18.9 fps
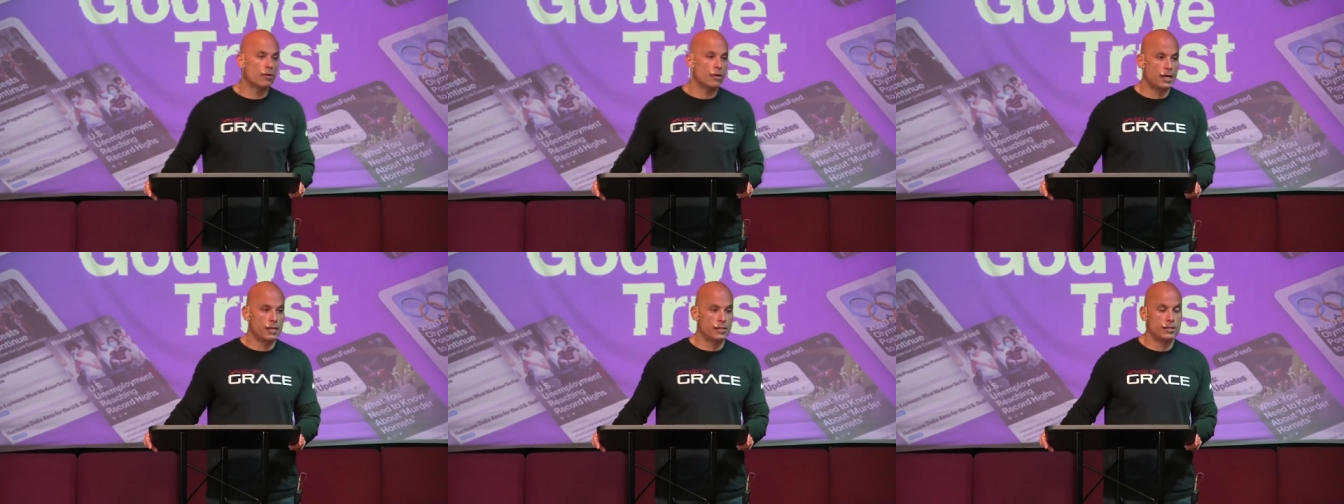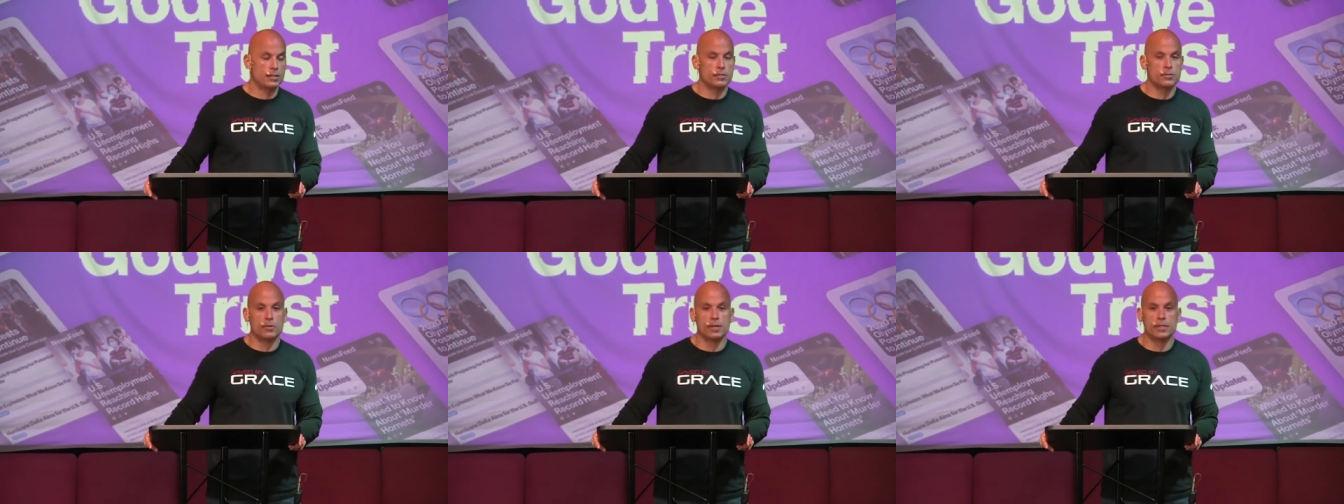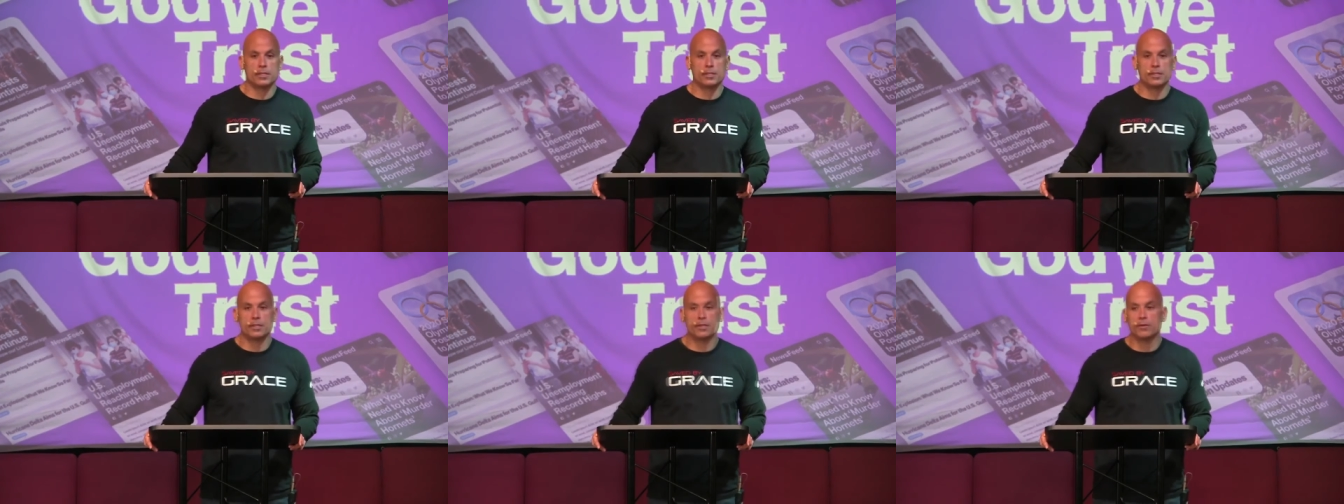God just
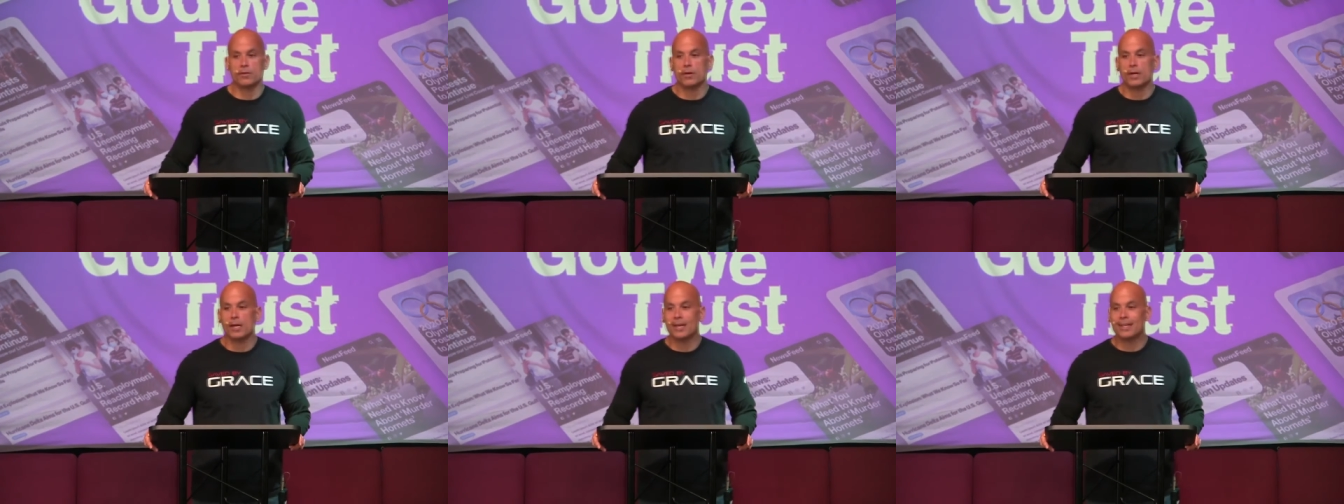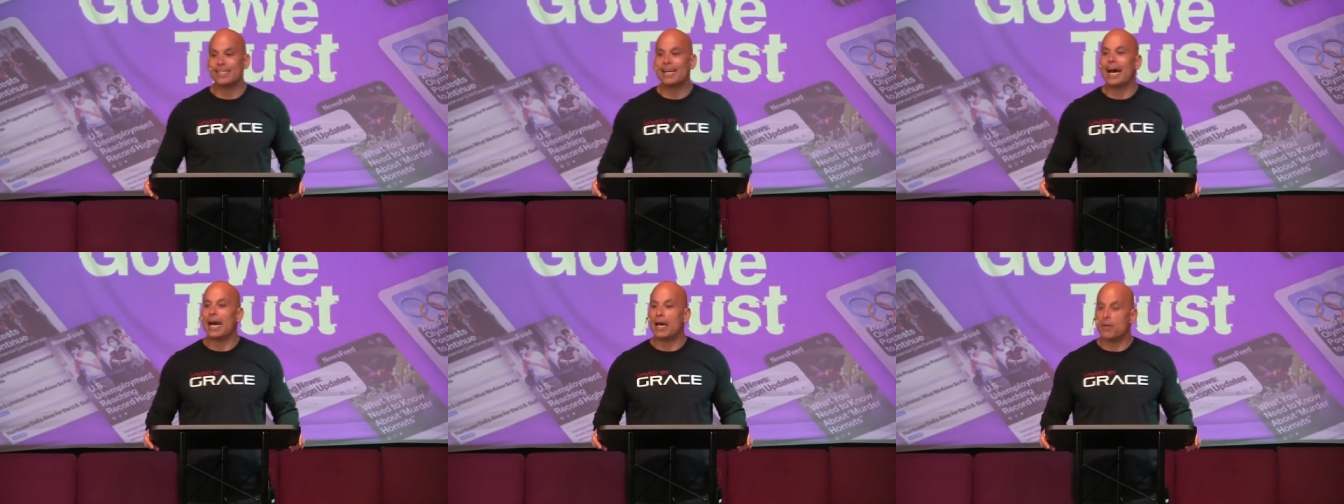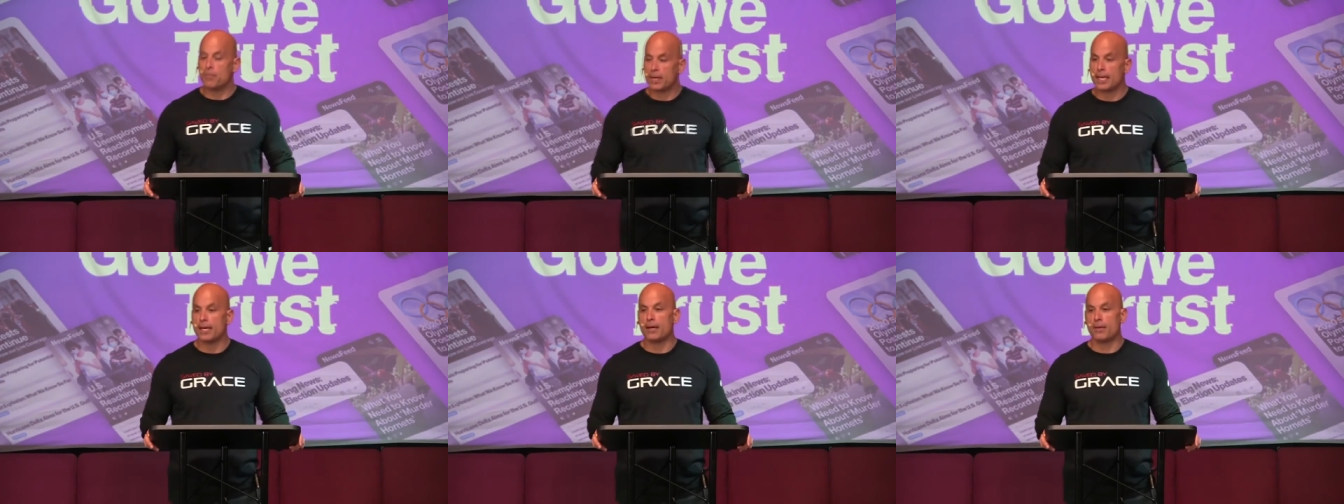wants to tie
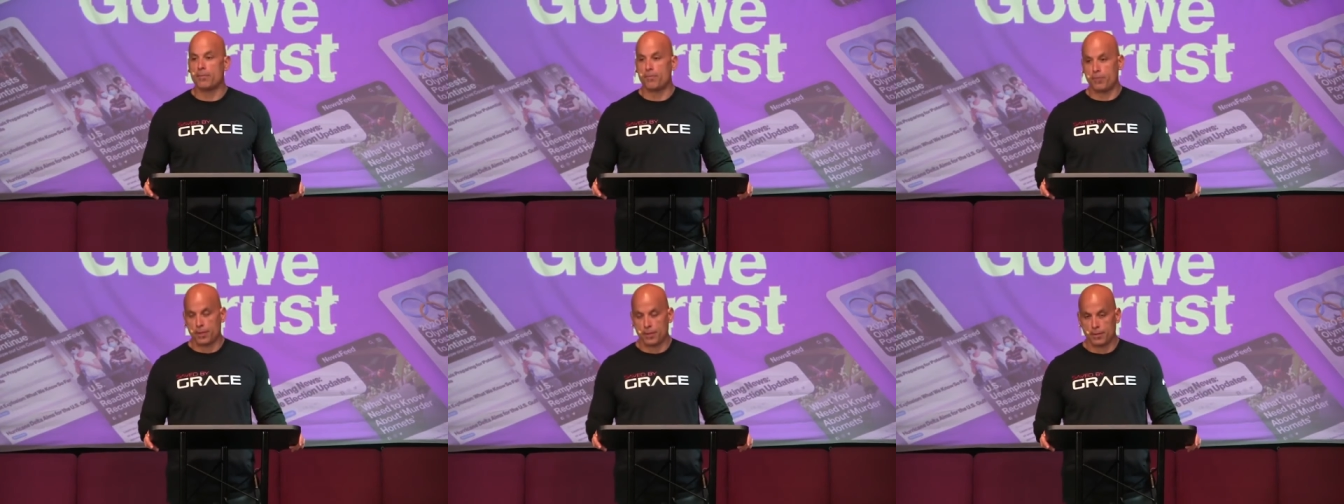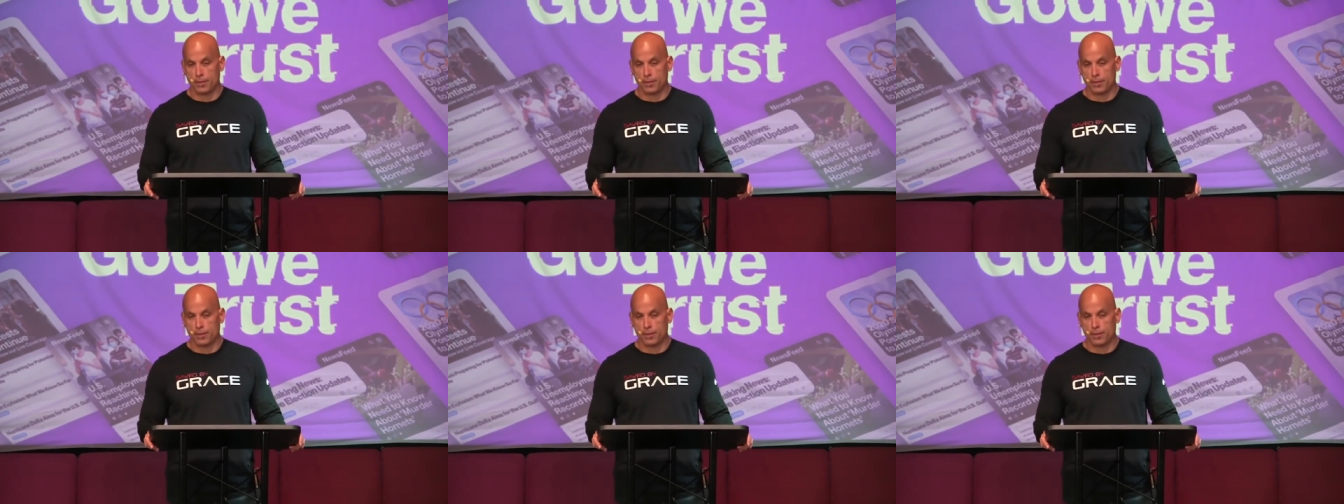me up.